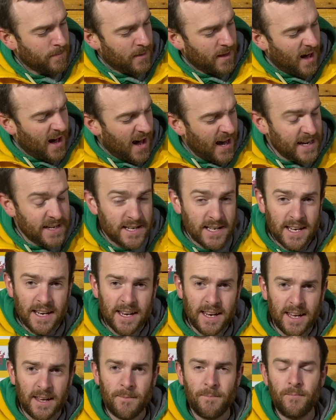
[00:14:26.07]

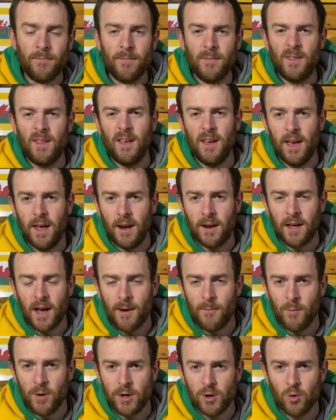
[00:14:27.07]
ideally it'll
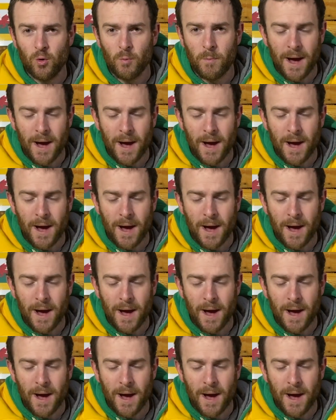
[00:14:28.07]
come with two